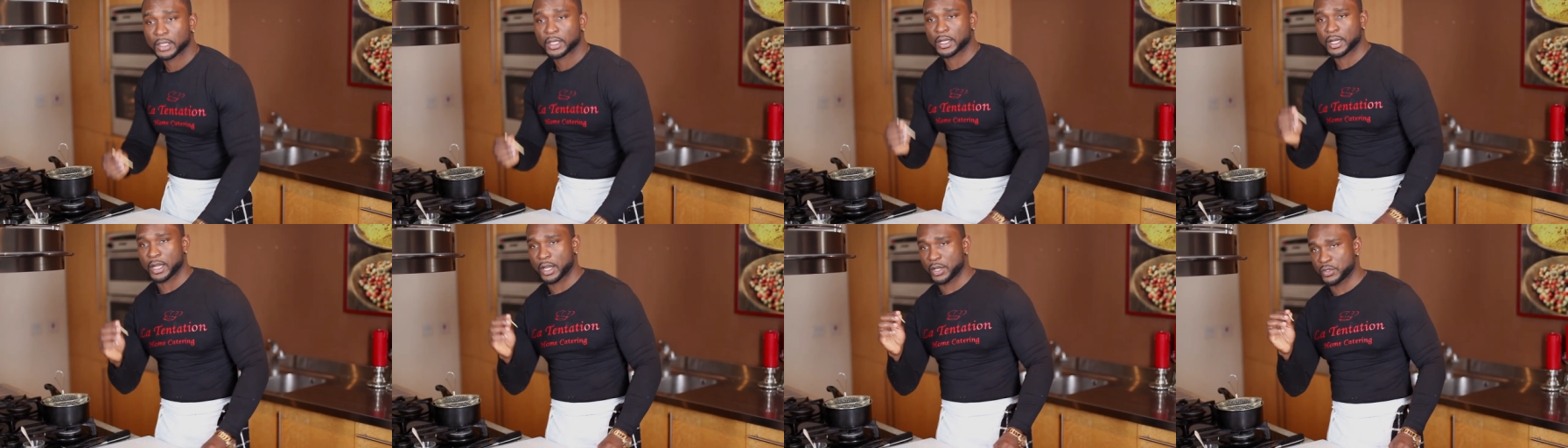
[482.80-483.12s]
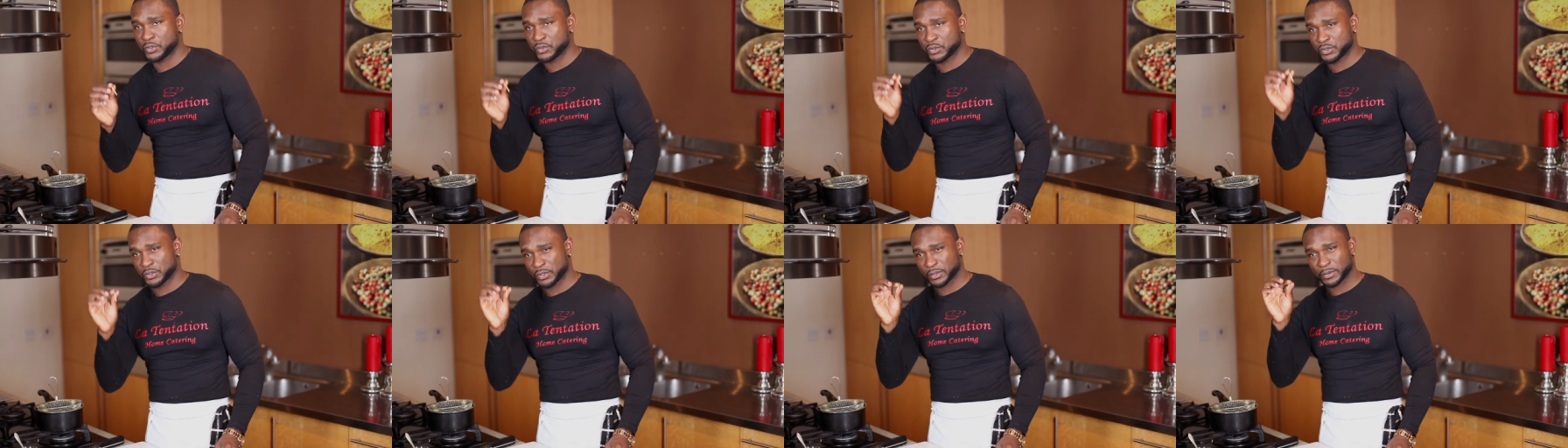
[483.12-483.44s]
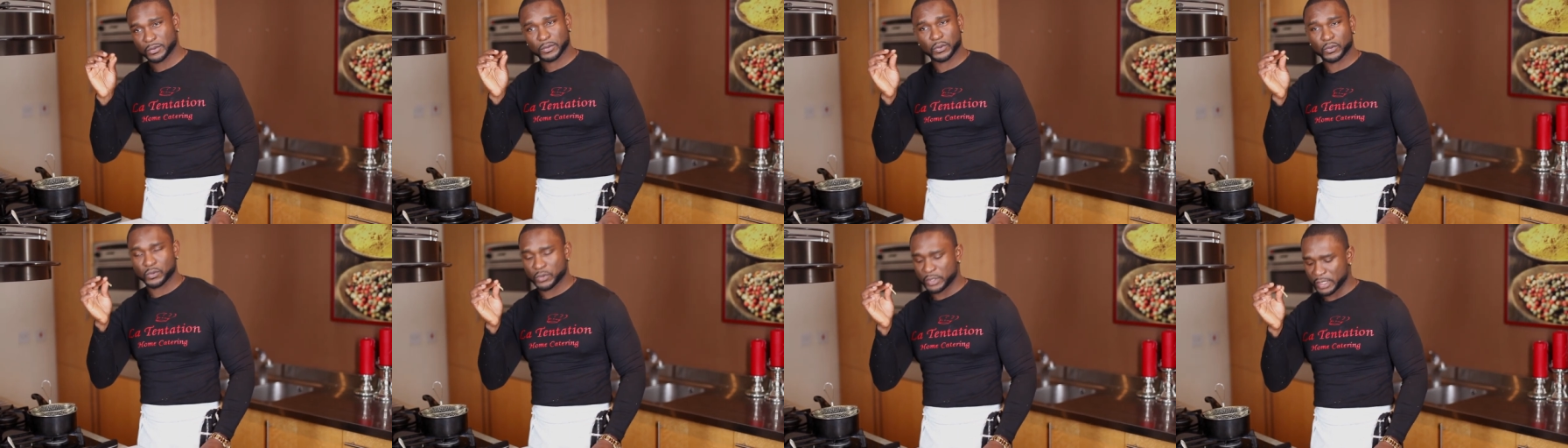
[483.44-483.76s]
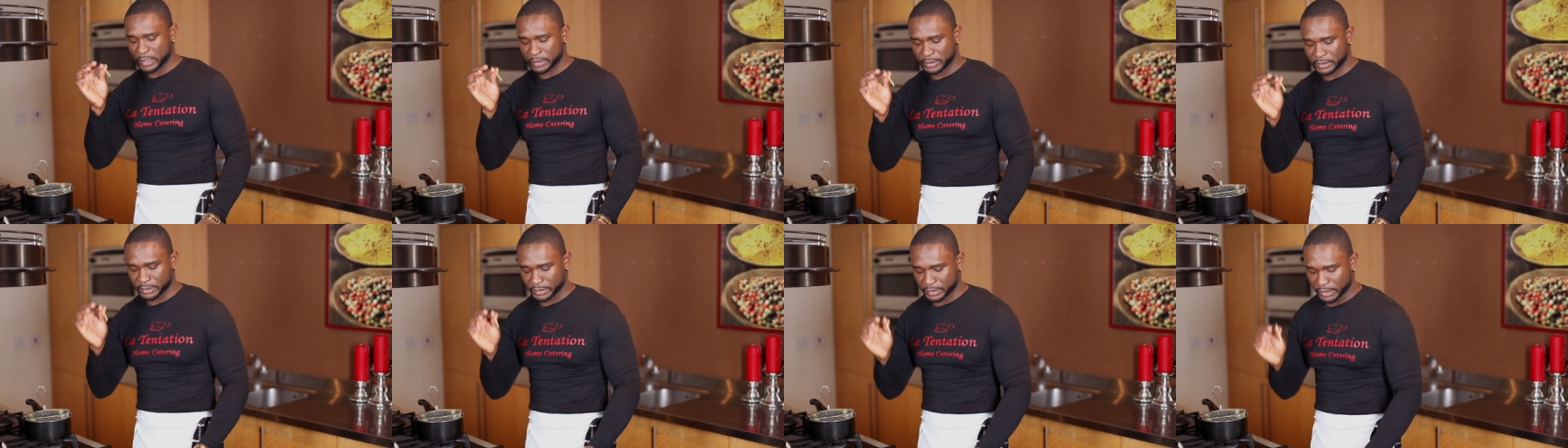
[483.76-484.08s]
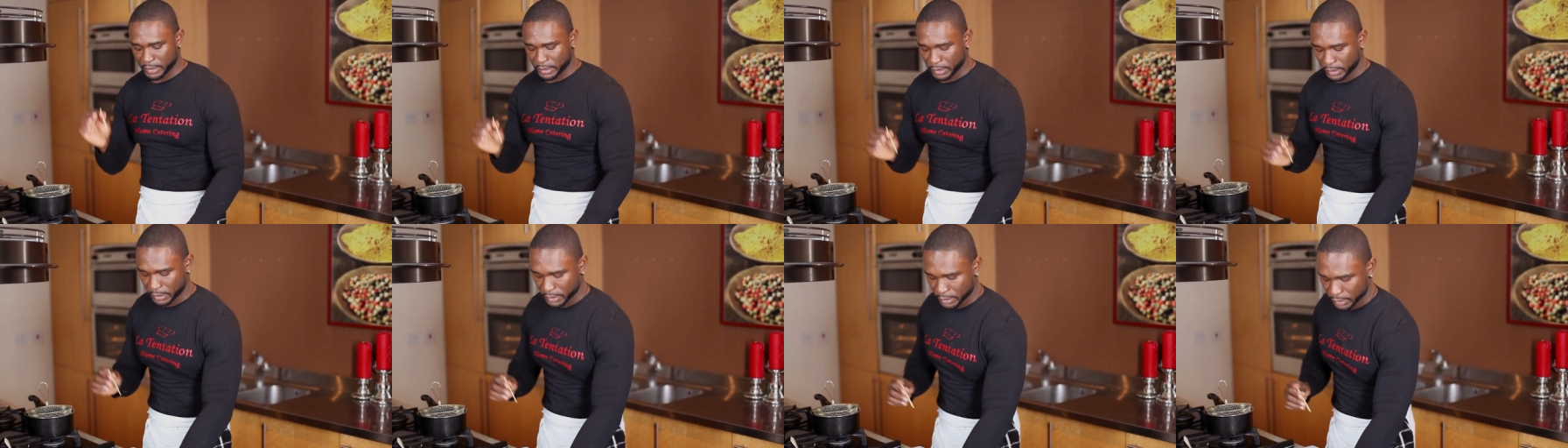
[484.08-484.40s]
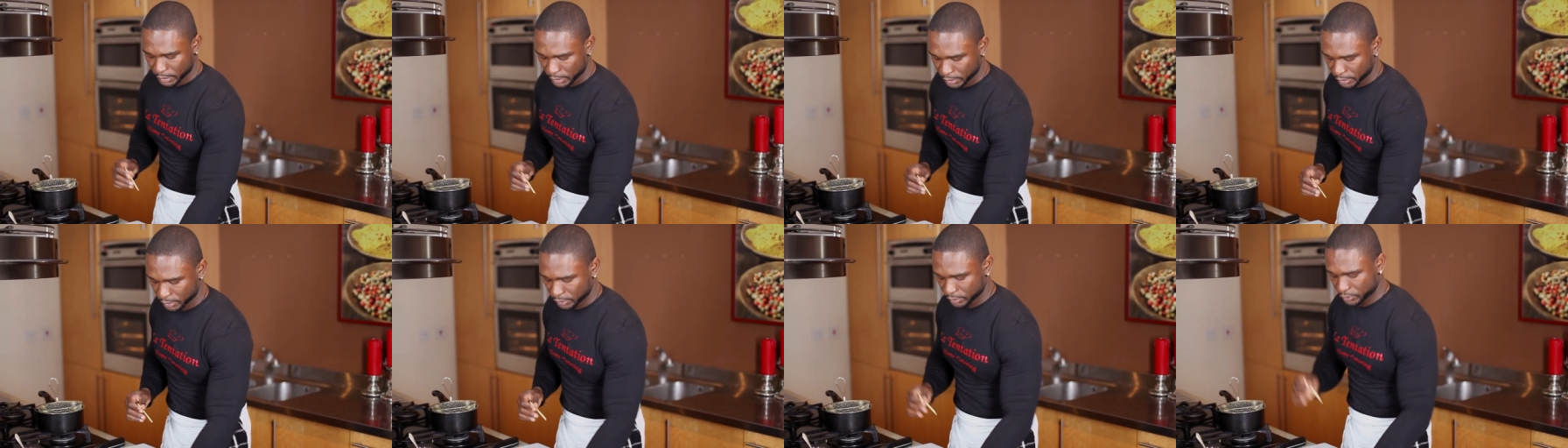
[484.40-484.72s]
I use a wooden stick,
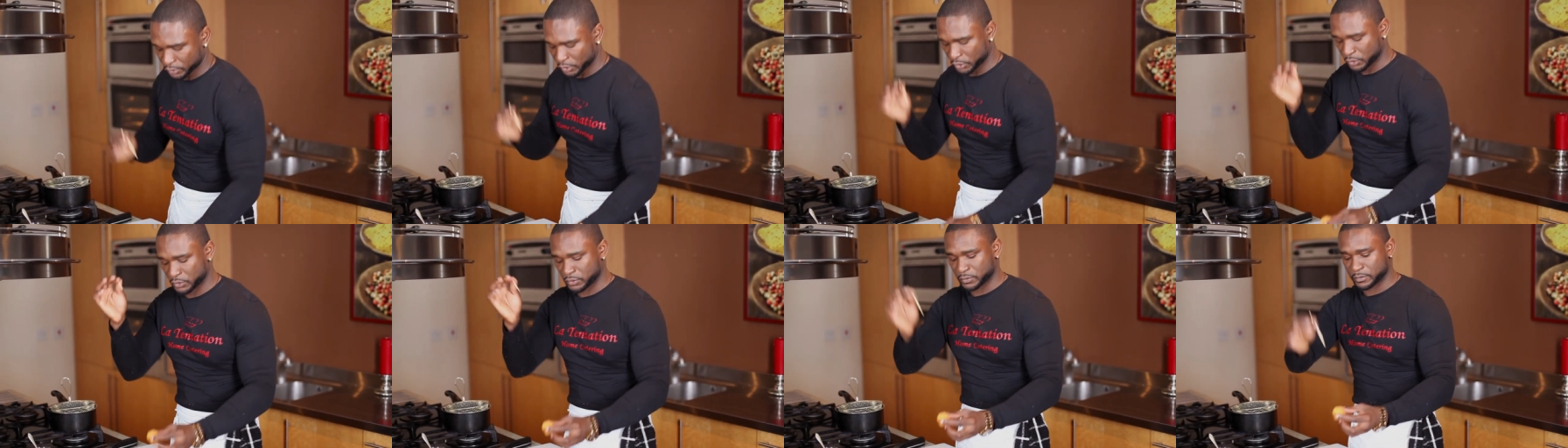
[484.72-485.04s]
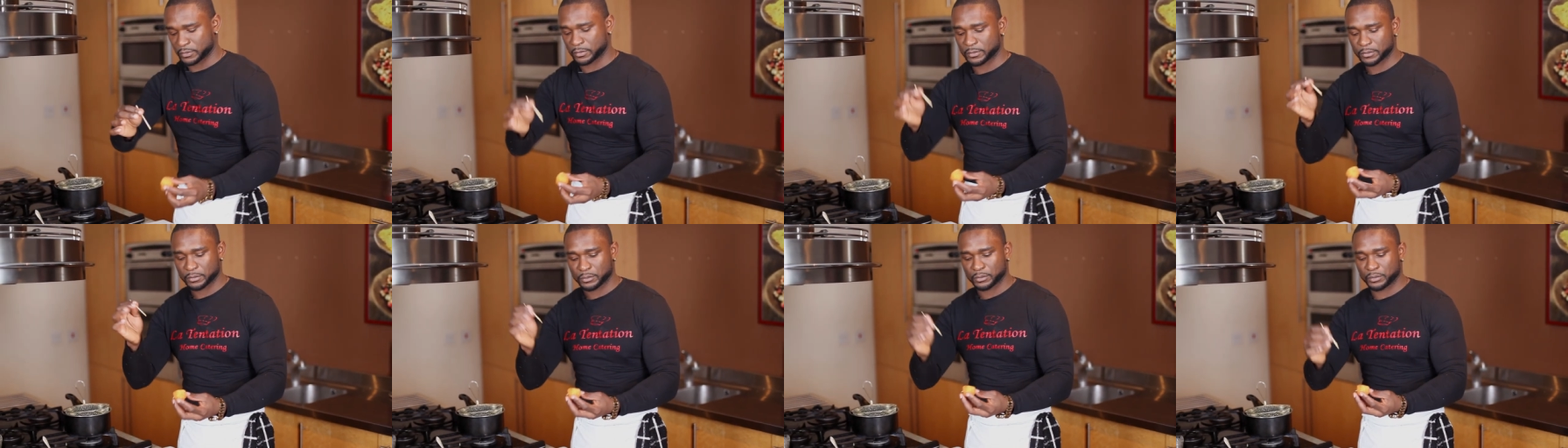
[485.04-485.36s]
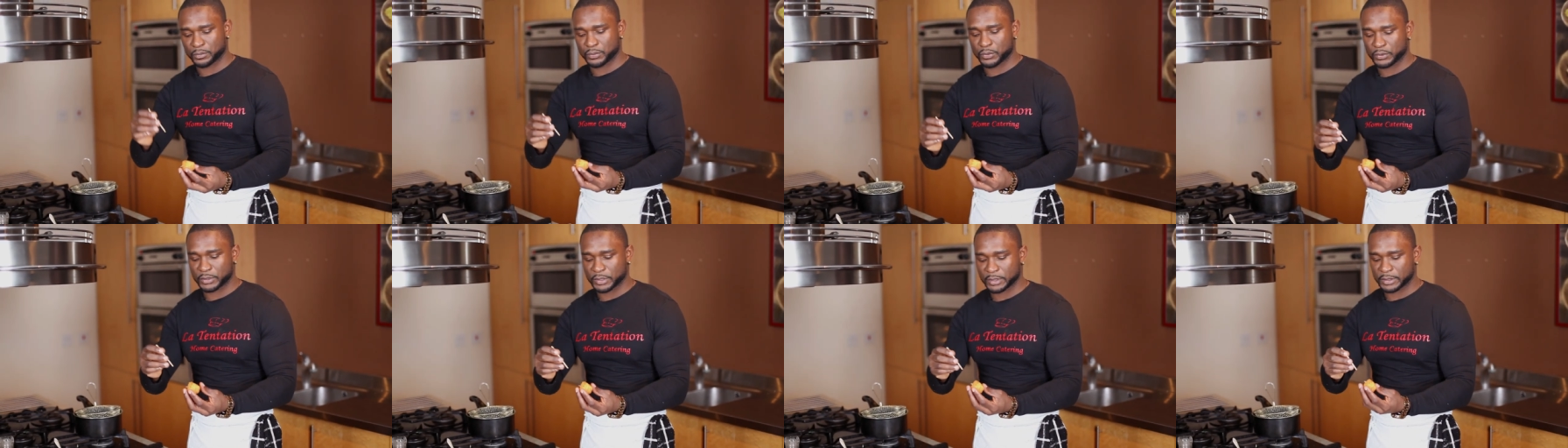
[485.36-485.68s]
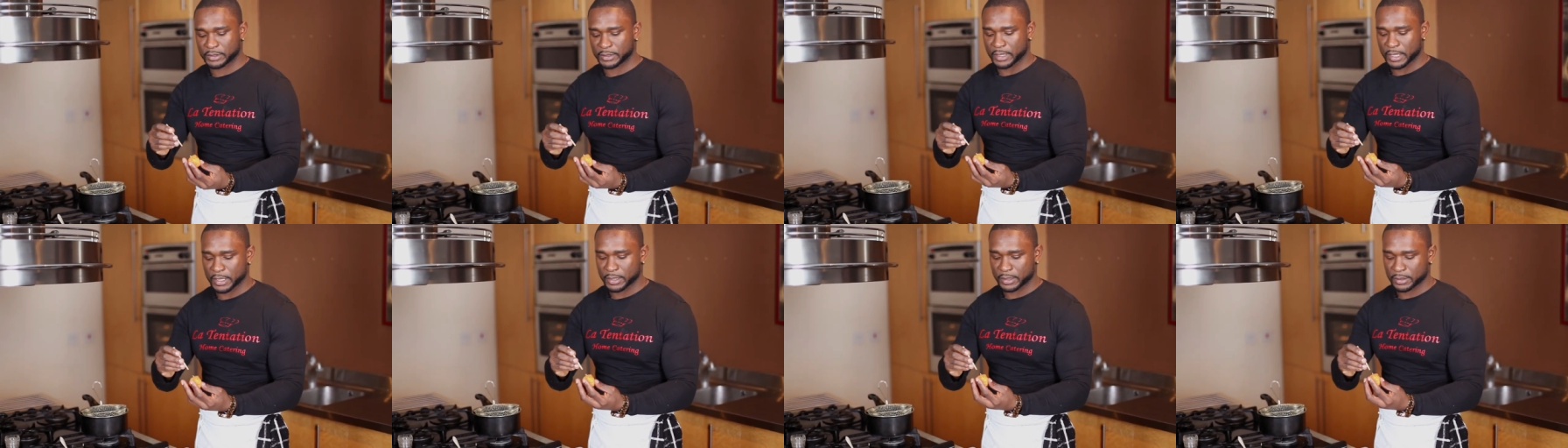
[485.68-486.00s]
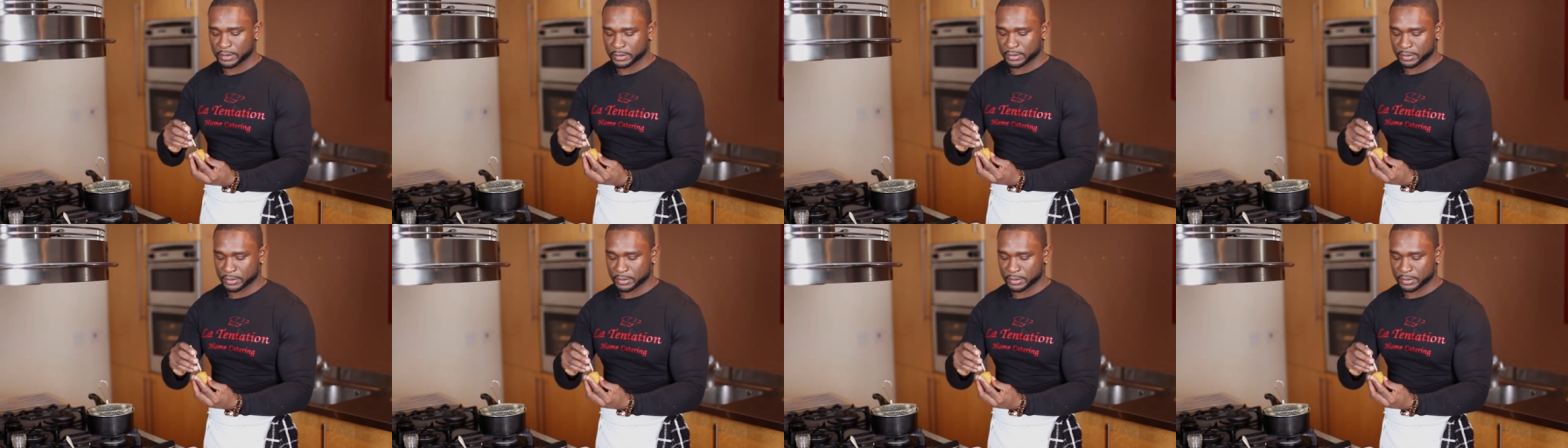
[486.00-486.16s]
just put inside,